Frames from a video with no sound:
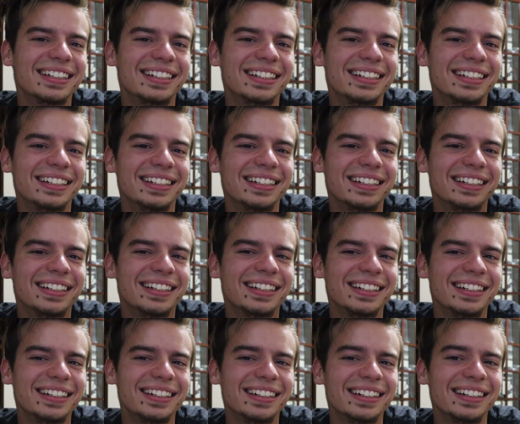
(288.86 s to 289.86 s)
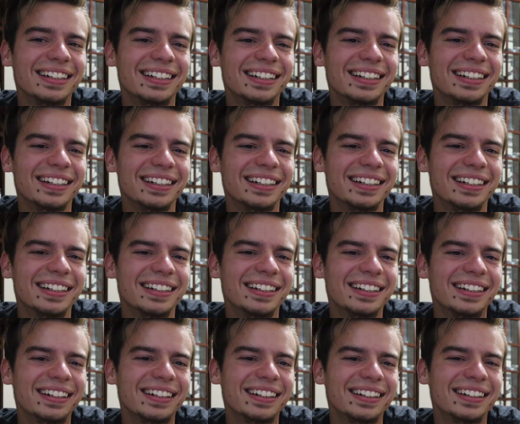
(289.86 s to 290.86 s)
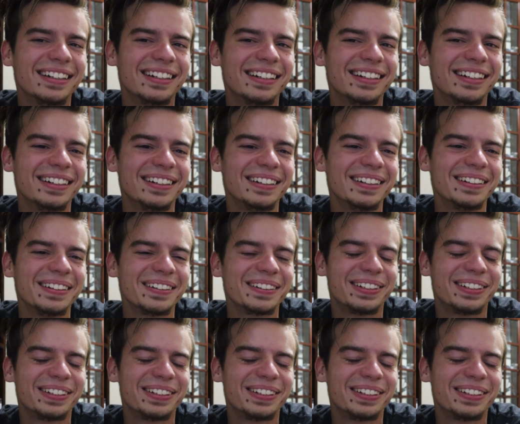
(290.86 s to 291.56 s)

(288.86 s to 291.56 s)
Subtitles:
(not speaking)